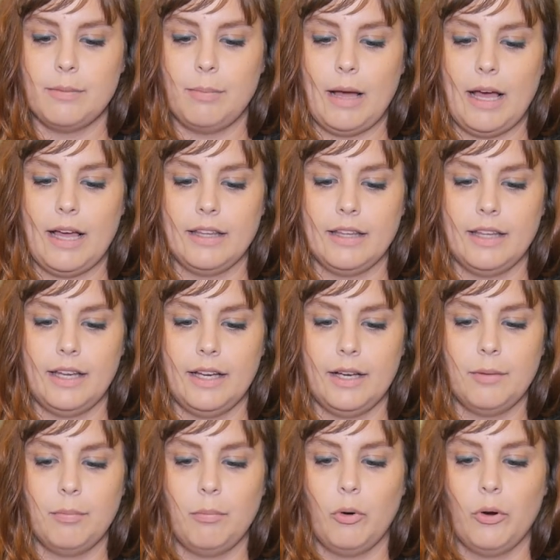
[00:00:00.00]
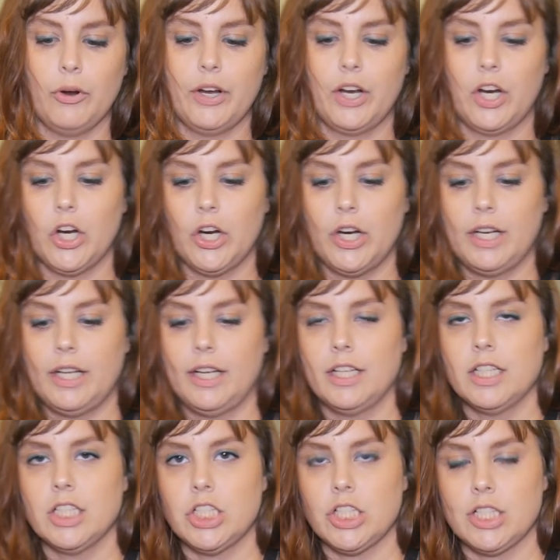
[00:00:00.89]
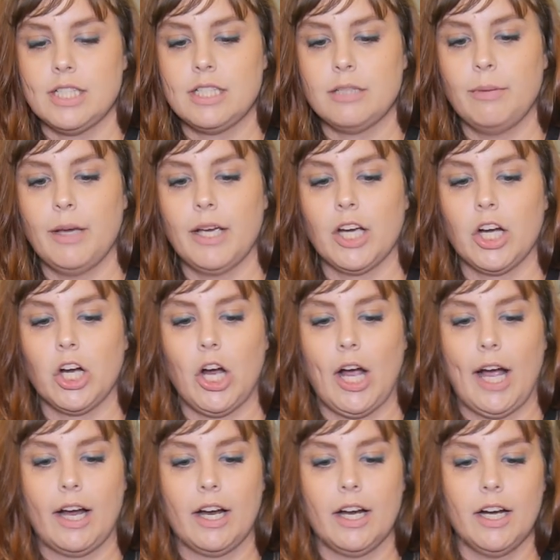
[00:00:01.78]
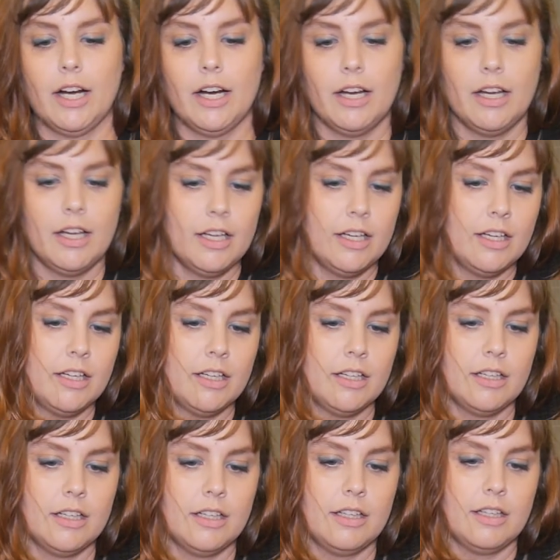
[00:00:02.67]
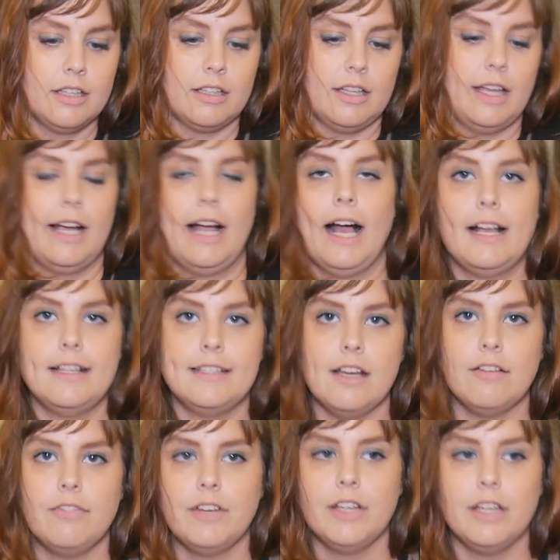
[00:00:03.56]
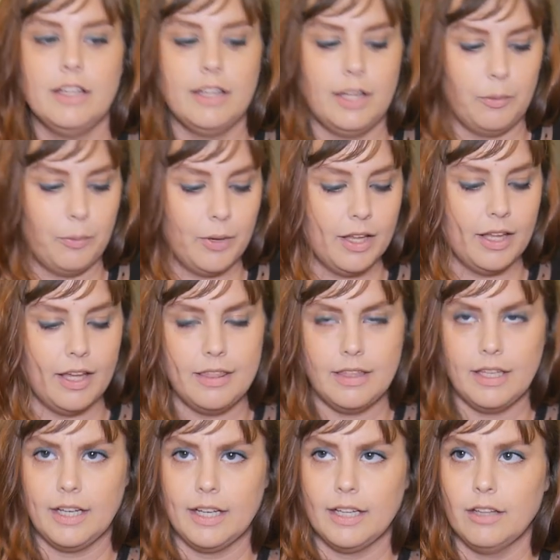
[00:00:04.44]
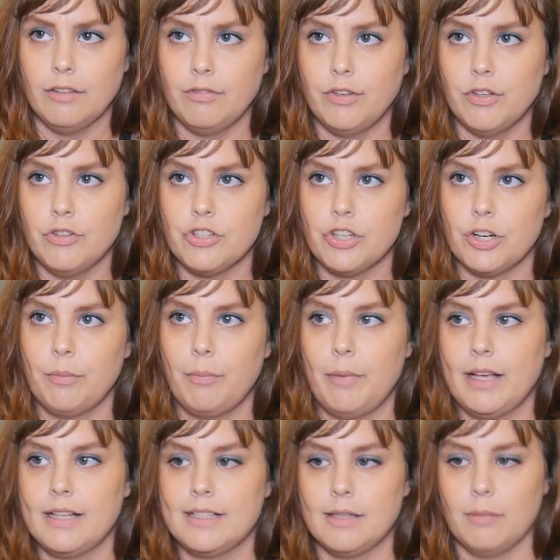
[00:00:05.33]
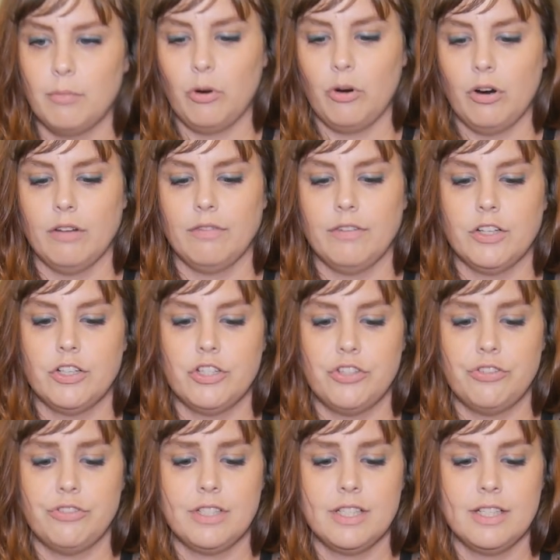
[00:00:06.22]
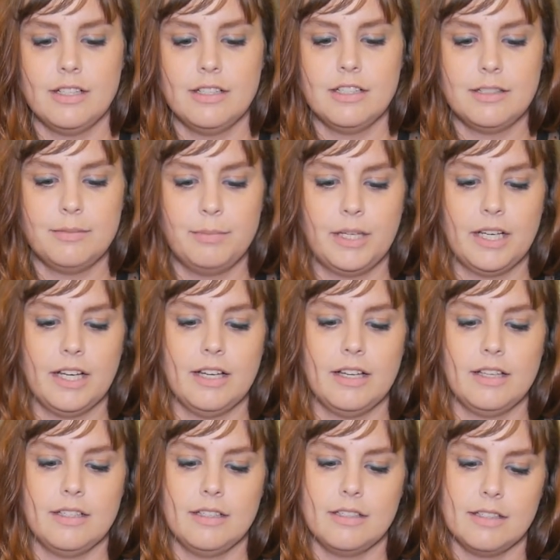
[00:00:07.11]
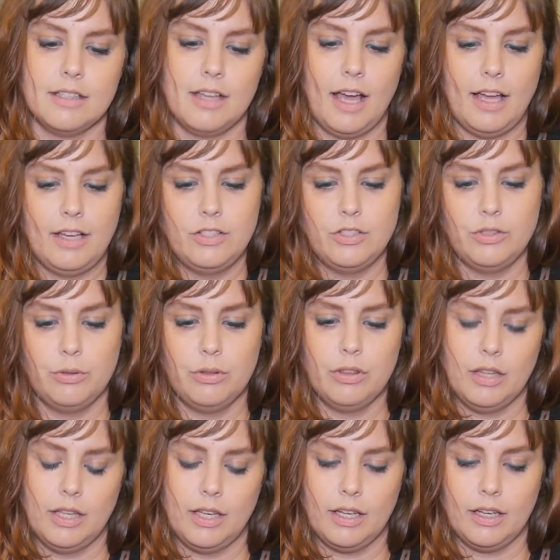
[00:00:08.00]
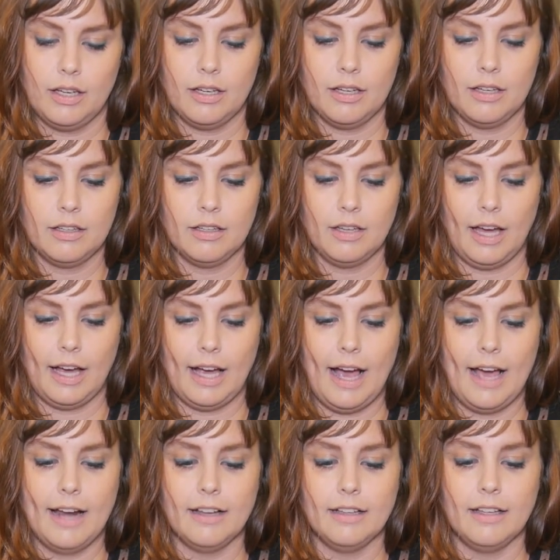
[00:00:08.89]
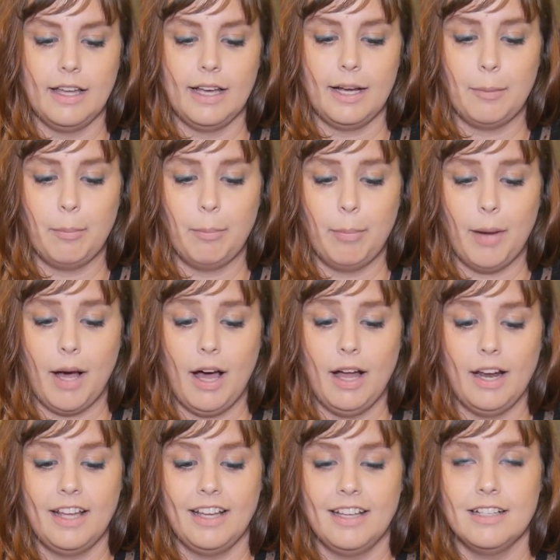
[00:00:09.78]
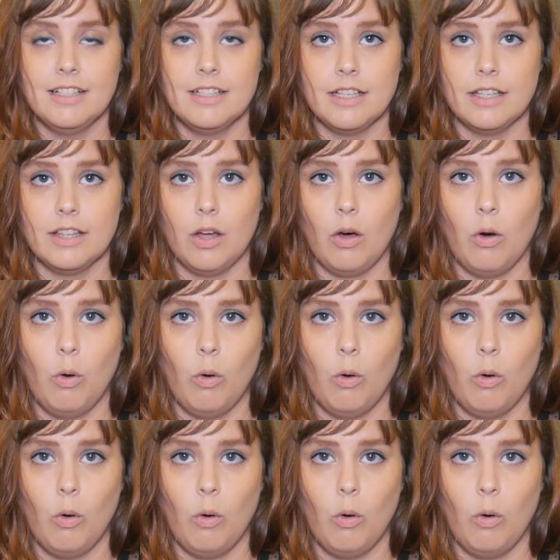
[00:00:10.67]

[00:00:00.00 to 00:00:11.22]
to buy, like, more ingredients just to make a cracker. Like, I definitely will, I think, in the future make some more of her juices, because I do think I kind of, like, bought into